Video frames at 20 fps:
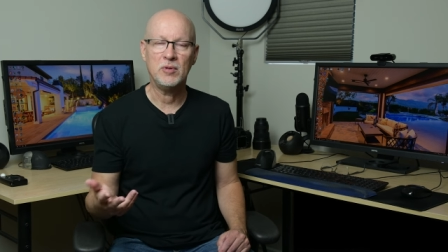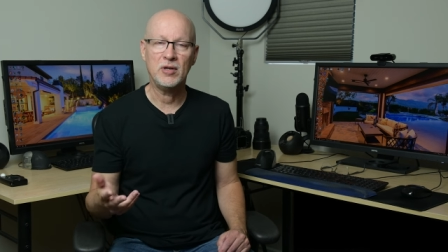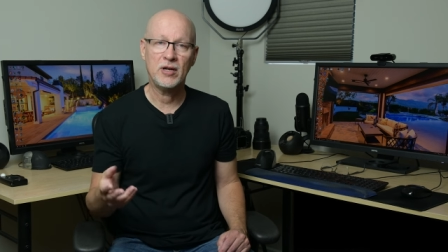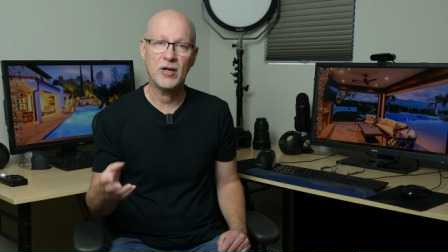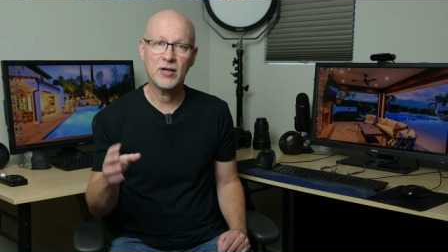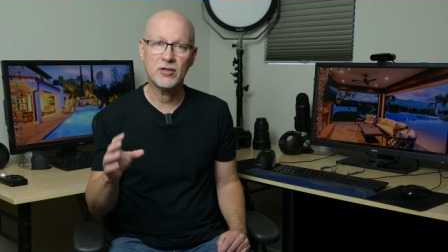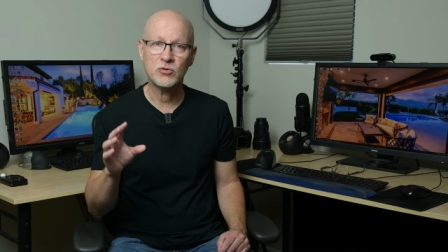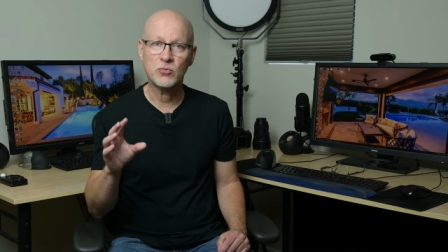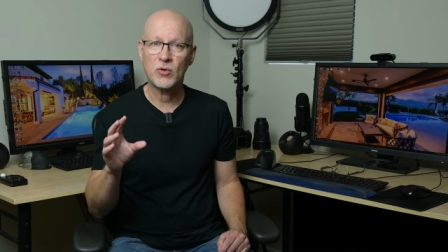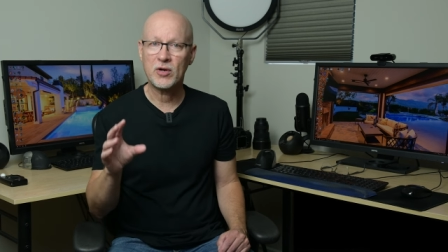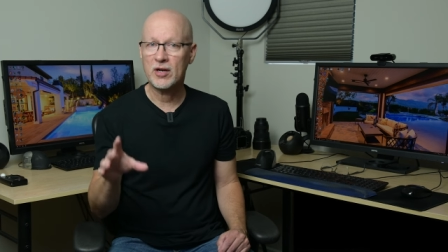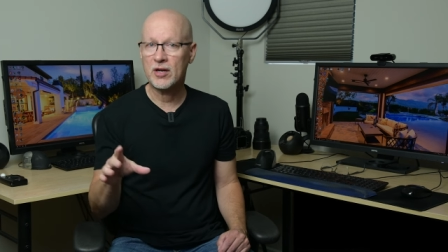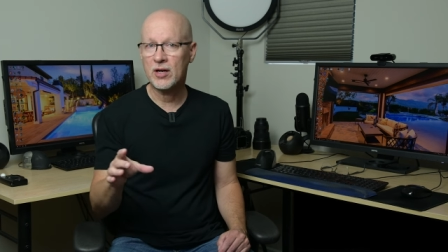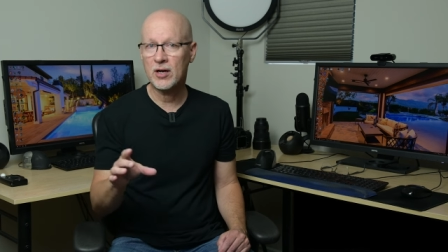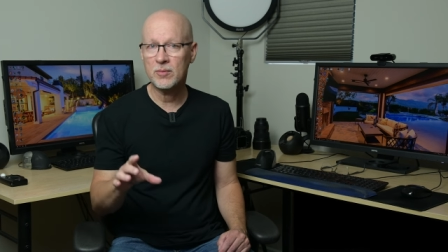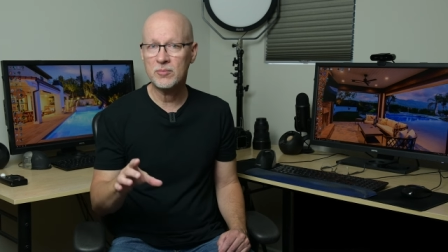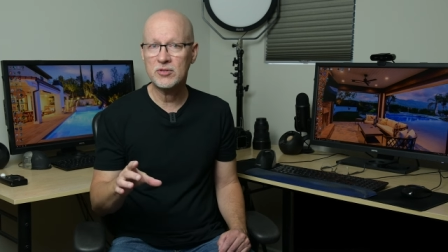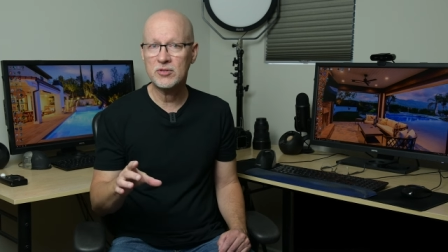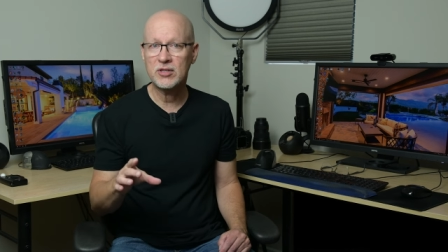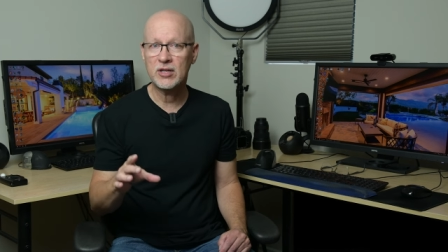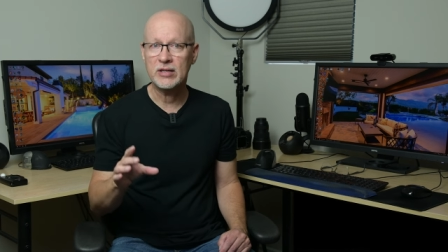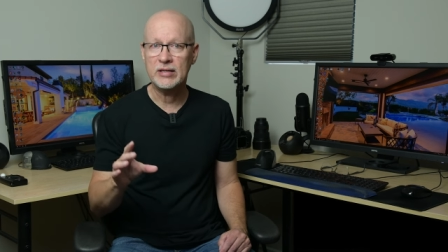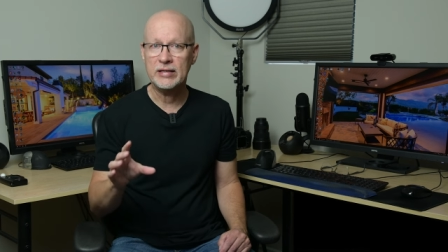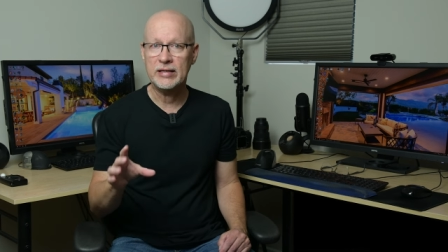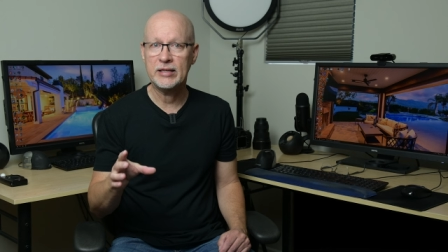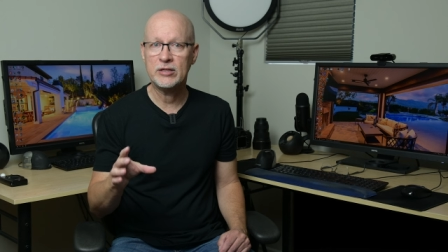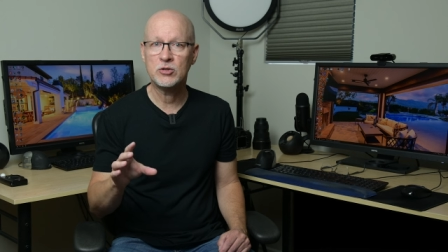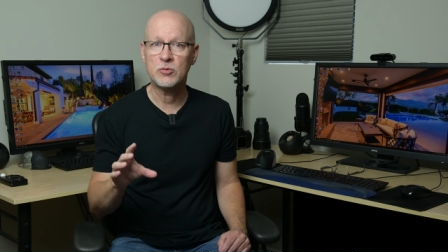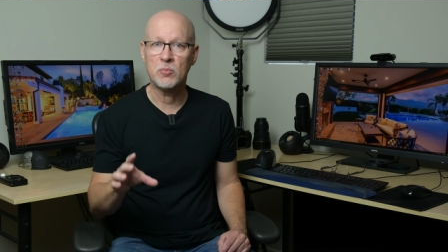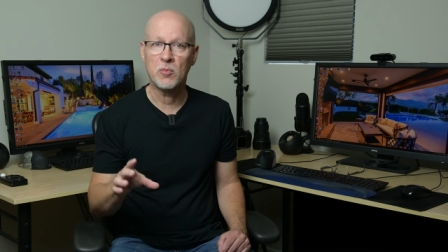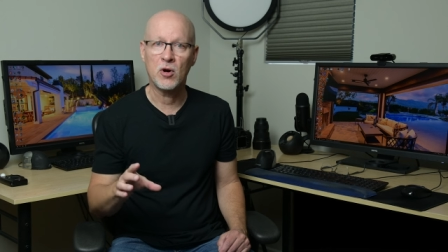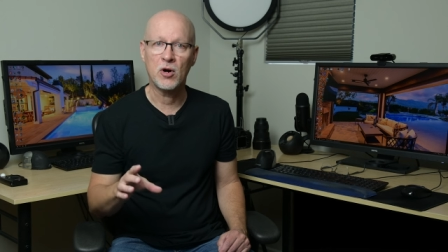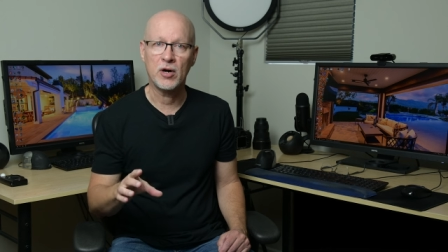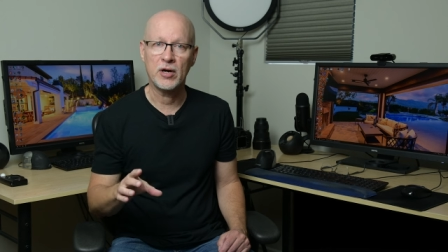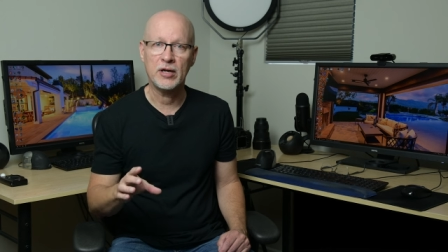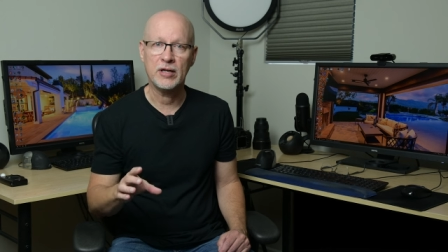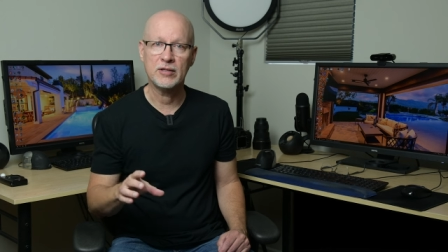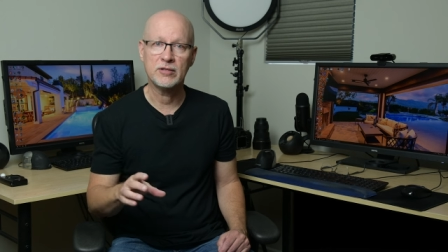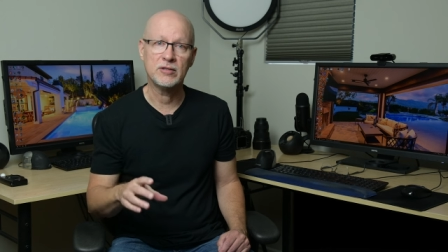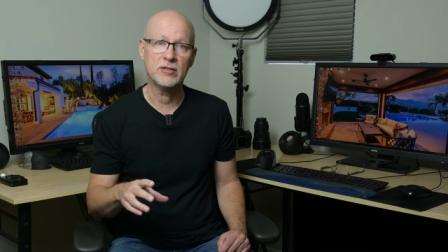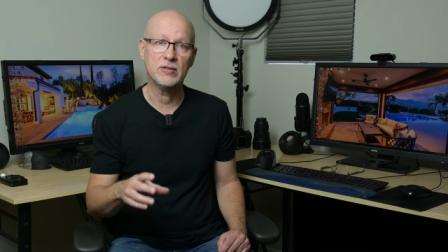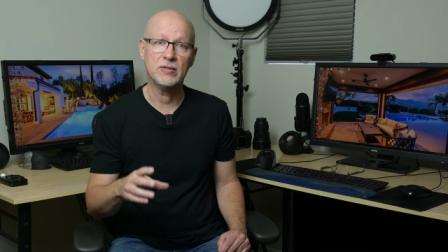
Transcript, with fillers: because when it comes to niche markets,